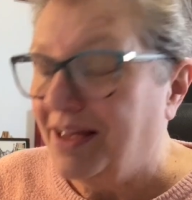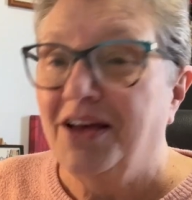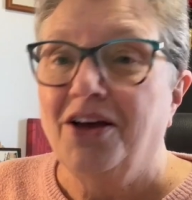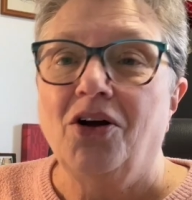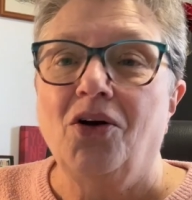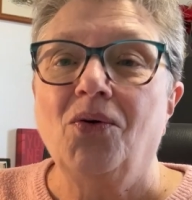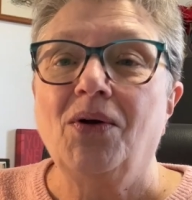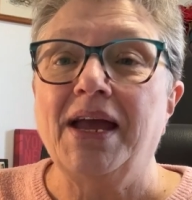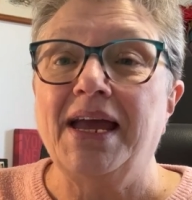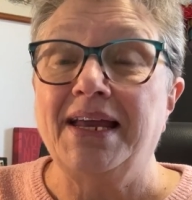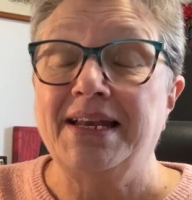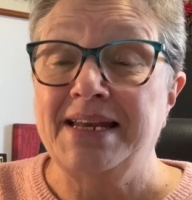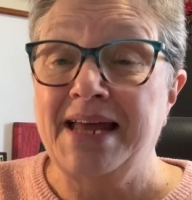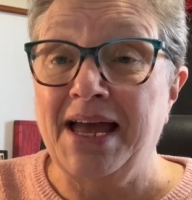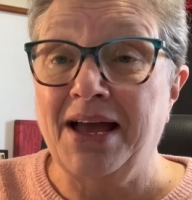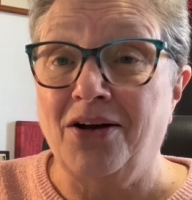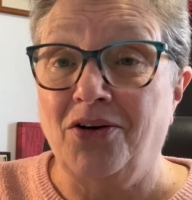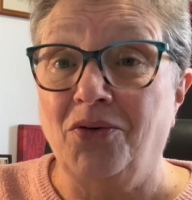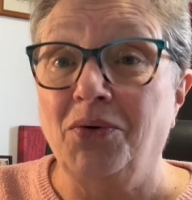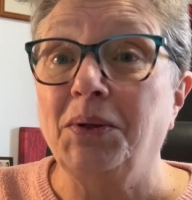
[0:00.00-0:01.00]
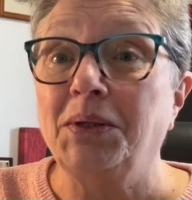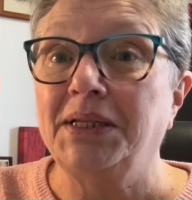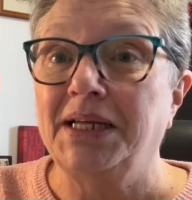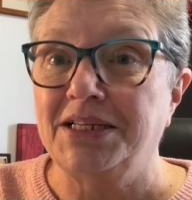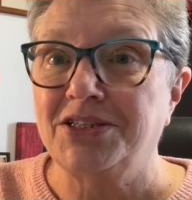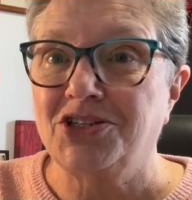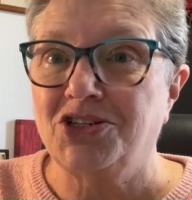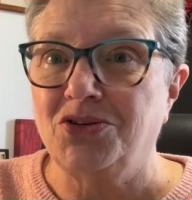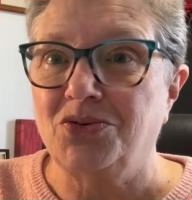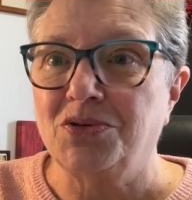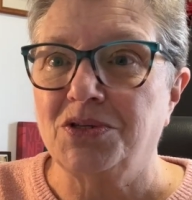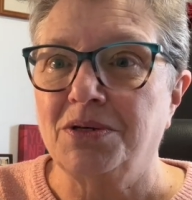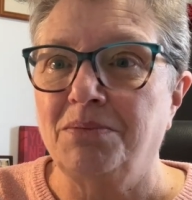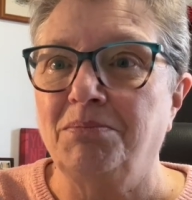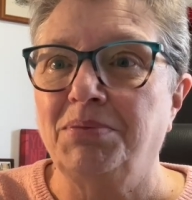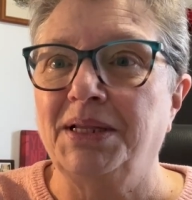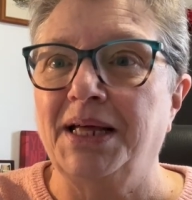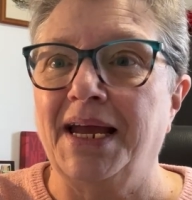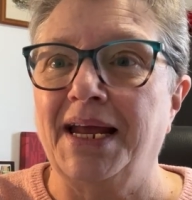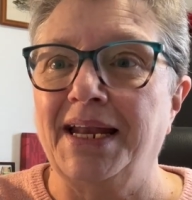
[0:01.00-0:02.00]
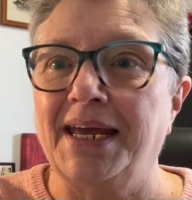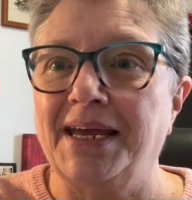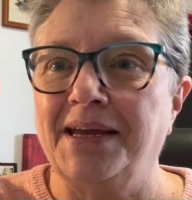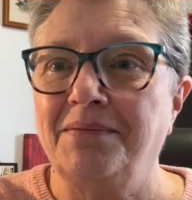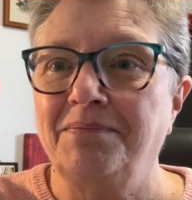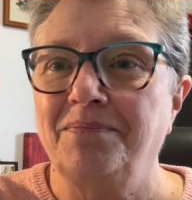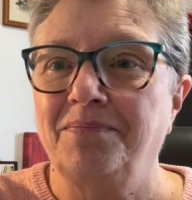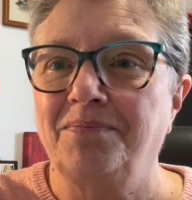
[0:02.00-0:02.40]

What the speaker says: Okay, now let's do some planning.